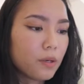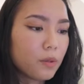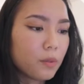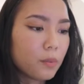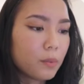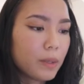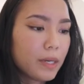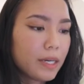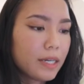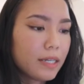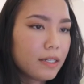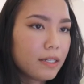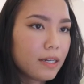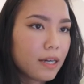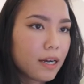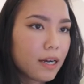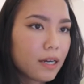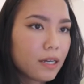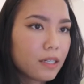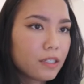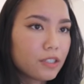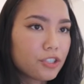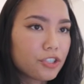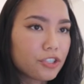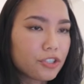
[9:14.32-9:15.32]
When
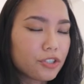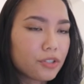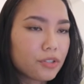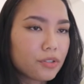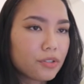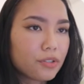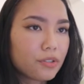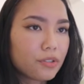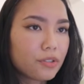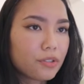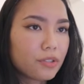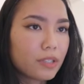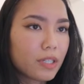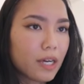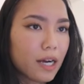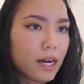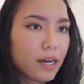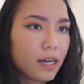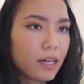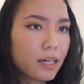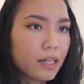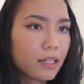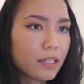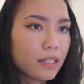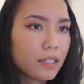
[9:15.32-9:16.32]
I journal,
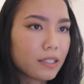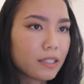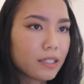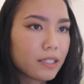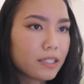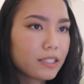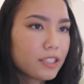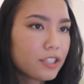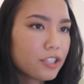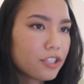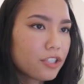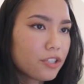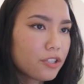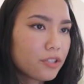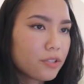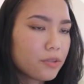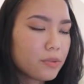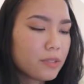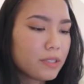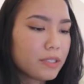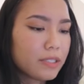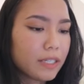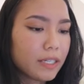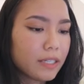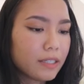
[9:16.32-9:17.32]
I like to just do
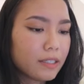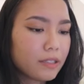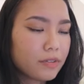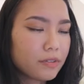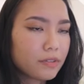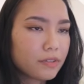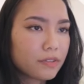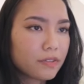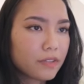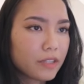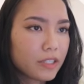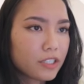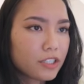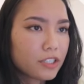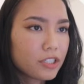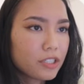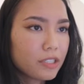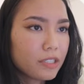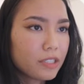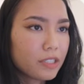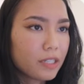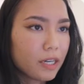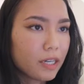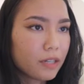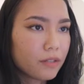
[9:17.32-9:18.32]
a daily
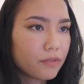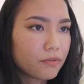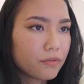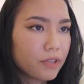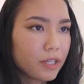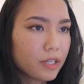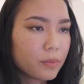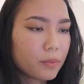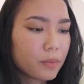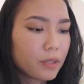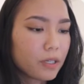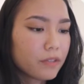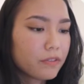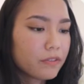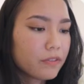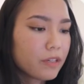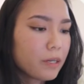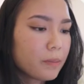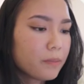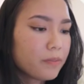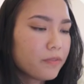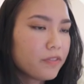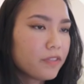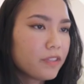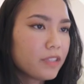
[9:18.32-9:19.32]
reflection and write whatever
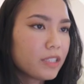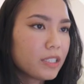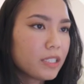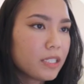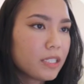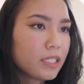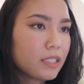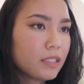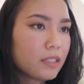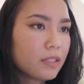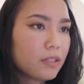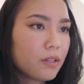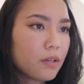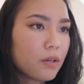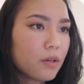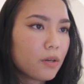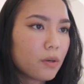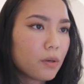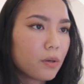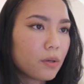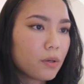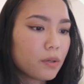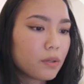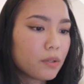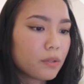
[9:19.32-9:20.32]
I'm feeling
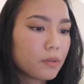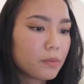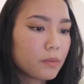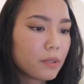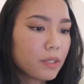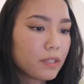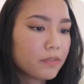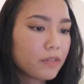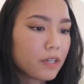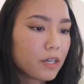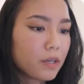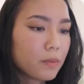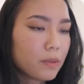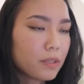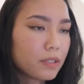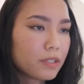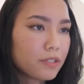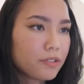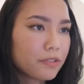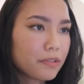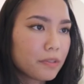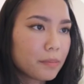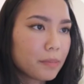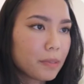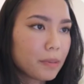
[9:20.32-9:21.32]
or whatever I want
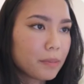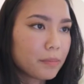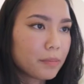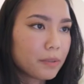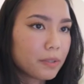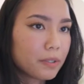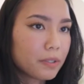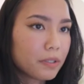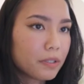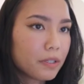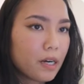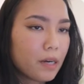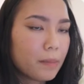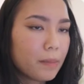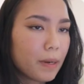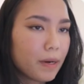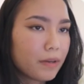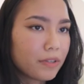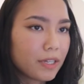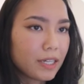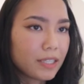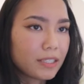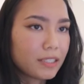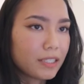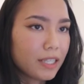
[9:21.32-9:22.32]
to remember about
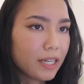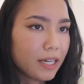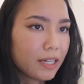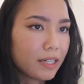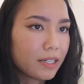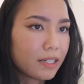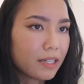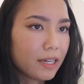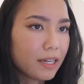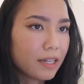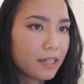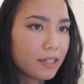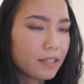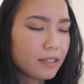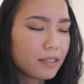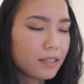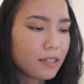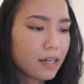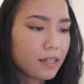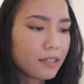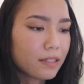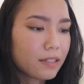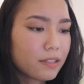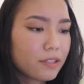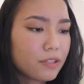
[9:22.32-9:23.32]
that day. And
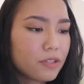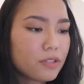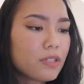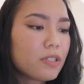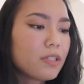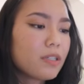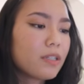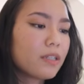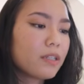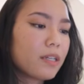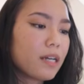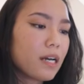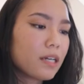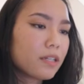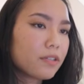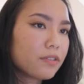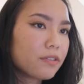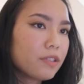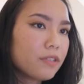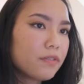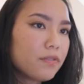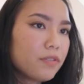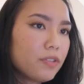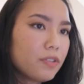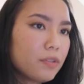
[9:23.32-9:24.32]
I like using the
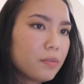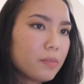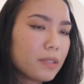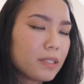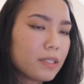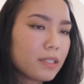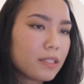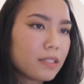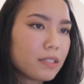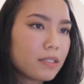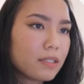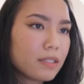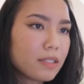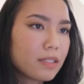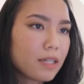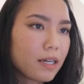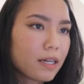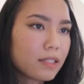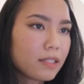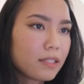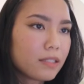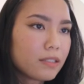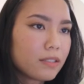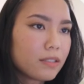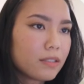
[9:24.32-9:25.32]
gallery view because I
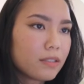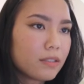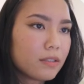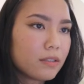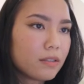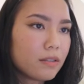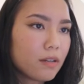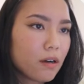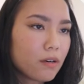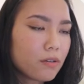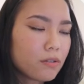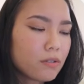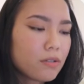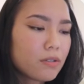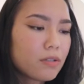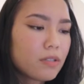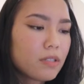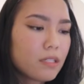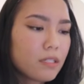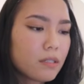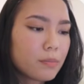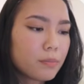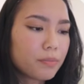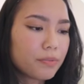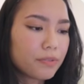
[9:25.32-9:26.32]
like to also
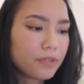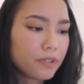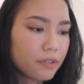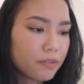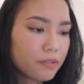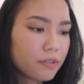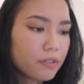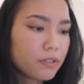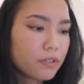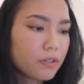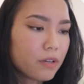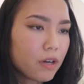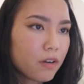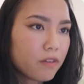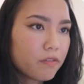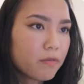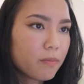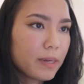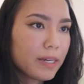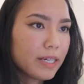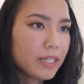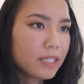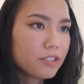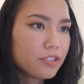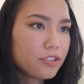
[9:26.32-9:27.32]
see a preview of
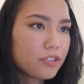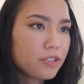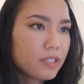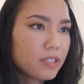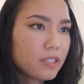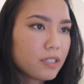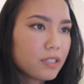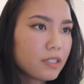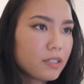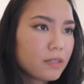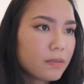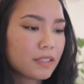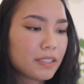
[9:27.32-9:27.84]
my entries.